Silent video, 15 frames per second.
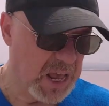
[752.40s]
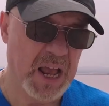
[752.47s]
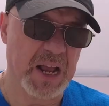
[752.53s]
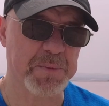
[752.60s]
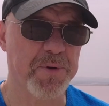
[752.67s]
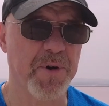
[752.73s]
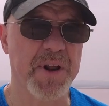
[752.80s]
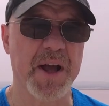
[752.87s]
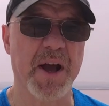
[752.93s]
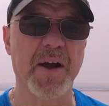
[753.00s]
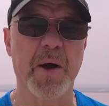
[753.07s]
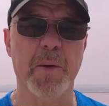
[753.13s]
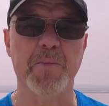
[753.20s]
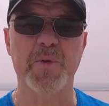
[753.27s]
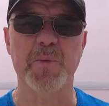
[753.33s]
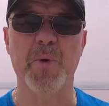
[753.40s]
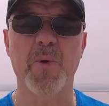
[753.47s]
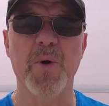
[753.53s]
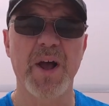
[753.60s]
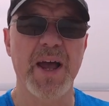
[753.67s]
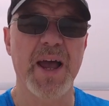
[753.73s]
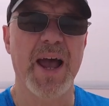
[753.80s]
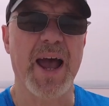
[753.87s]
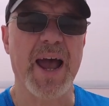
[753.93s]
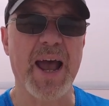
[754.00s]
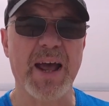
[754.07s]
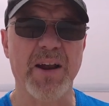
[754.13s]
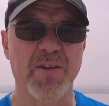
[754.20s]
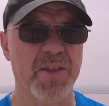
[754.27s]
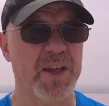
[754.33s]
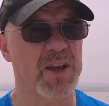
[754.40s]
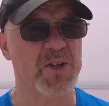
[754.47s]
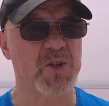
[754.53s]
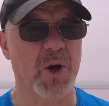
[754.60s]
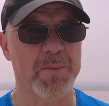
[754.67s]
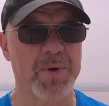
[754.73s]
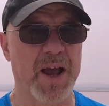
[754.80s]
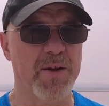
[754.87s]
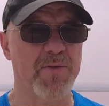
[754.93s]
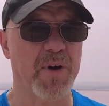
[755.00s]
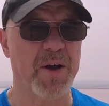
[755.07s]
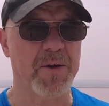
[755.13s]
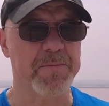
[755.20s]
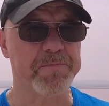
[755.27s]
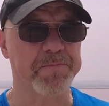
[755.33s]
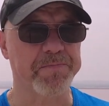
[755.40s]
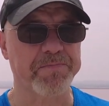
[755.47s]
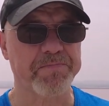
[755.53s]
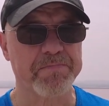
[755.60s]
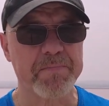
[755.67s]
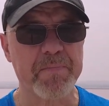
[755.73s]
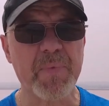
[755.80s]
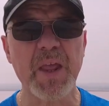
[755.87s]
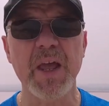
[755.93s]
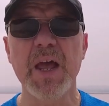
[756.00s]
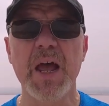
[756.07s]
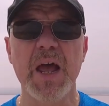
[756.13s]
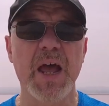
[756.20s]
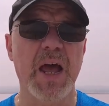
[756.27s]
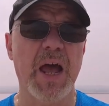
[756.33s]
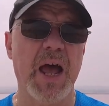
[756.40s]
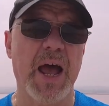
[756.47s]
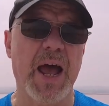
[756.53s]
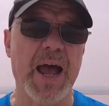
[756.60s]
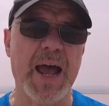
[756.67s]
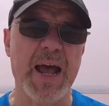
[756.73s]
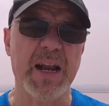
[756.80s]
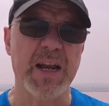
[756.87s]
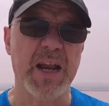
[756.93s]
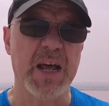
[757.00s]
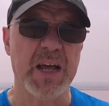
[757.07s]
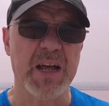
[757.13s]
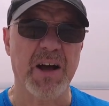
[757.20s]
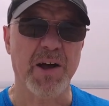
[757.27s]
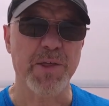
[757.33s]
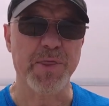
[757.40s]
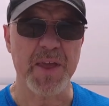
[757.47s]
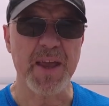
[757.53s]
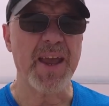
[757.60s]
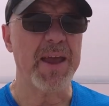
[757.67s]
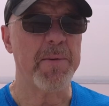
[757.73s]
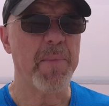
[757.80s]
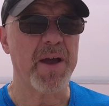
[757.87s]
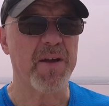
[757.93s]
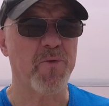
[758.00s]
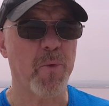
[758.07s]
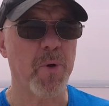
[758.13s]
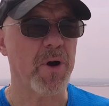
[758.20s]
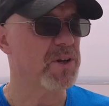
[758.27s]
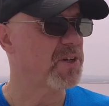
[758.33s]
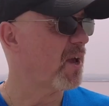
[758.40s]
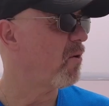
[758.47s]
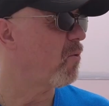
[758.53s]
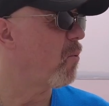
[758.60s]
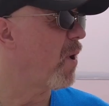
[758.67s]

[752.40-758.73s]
it's pretty uncomfortable. And I think it's time to head for home. And uh, I think it may have worked out